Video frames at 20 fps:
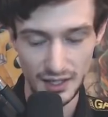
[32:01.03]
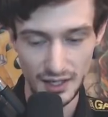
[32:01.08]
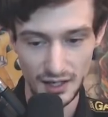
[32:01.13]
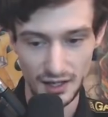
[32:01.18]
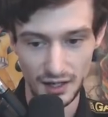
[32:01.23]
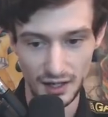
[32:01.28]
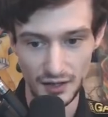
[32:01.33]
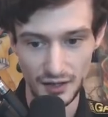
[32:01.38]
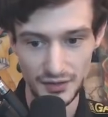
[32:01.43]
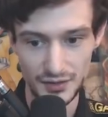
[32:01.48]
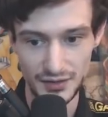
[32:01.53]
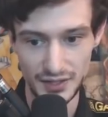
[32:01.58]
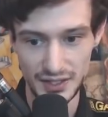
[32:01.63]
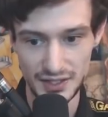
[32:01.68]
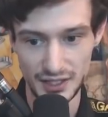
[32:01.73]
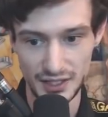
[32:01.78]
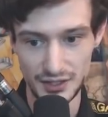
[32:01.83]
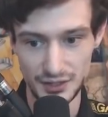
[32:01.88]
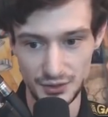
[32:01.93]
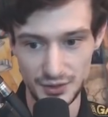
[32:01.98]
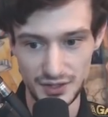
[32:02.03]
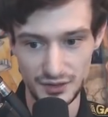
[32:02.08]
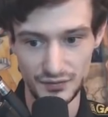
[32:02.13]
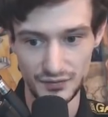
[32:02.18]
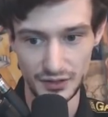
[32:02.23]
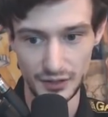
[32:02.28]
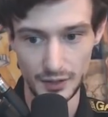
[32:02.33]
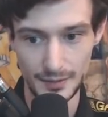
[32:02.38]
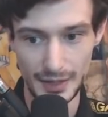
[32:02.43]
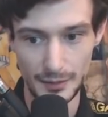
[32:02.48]
All the things I used to
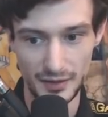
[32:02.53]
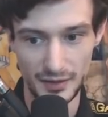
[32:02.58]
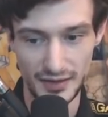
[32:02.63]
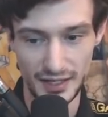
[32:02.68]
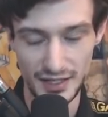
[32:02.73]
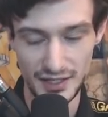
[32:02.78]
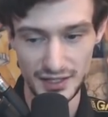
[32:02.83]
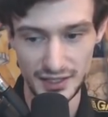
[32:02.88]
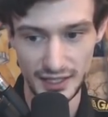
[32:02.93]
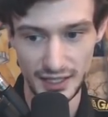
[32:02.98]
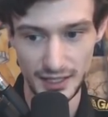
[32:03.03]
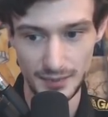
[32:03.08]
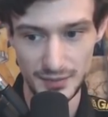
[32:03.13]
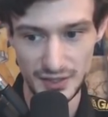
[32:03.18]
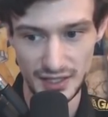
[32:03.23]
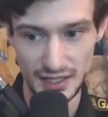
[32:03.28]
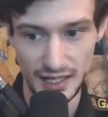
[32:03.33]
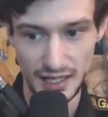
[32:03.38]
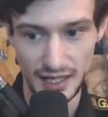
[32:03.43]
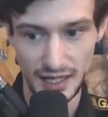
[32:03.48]
feel about Bethesda games,